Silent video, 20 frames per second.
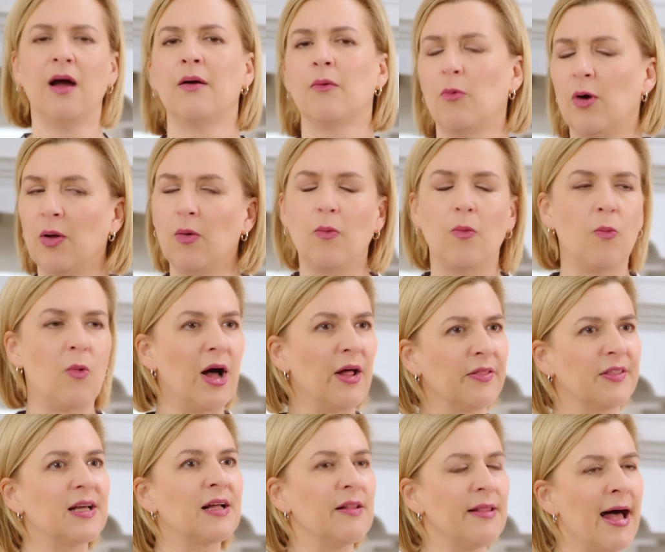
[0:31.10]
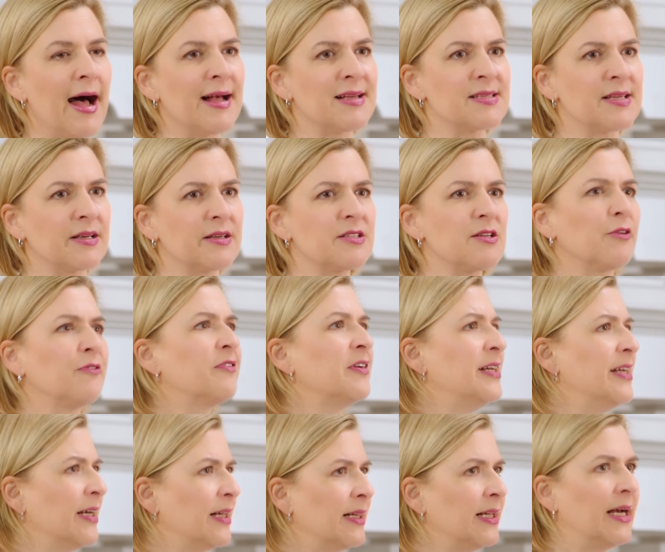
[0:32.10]
Well, while the classics are
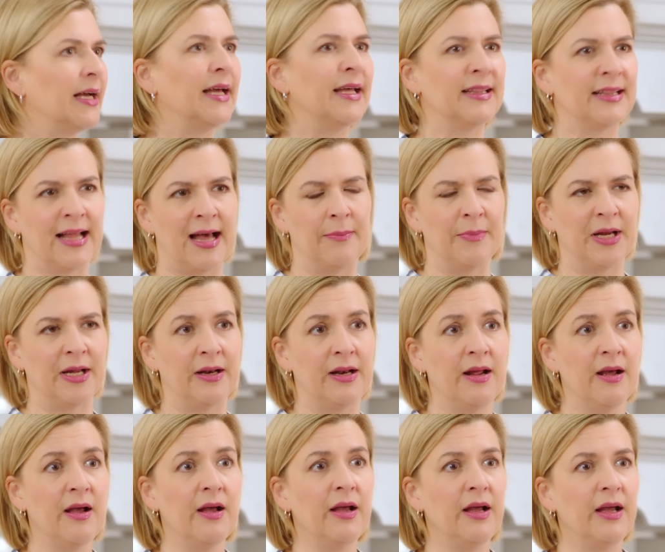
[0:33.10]
vanilla and lemon,